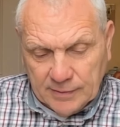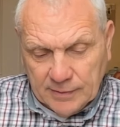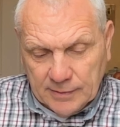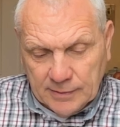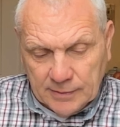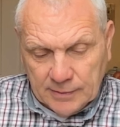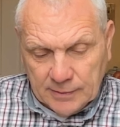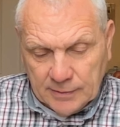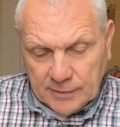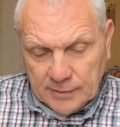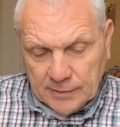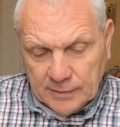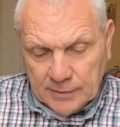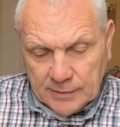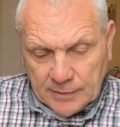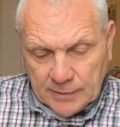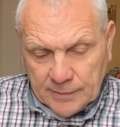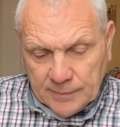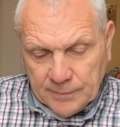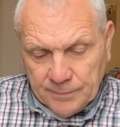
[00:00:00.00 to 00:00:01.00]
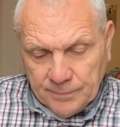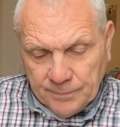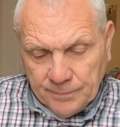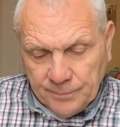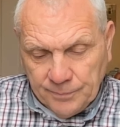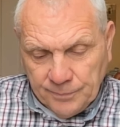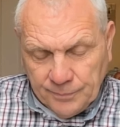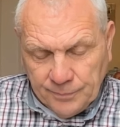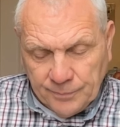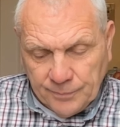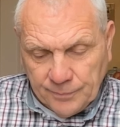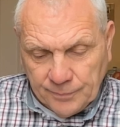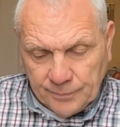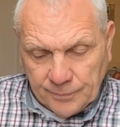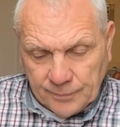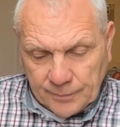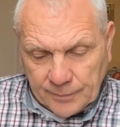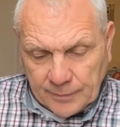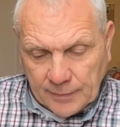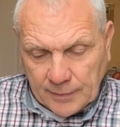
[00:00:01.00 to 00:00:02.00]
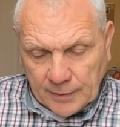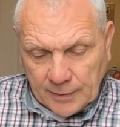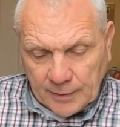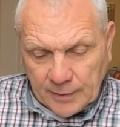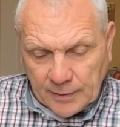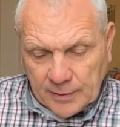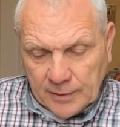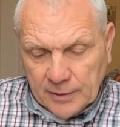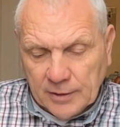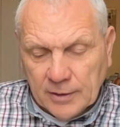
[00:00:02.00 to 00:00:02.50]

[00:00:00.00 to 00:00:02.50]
No one is speaking in this clip.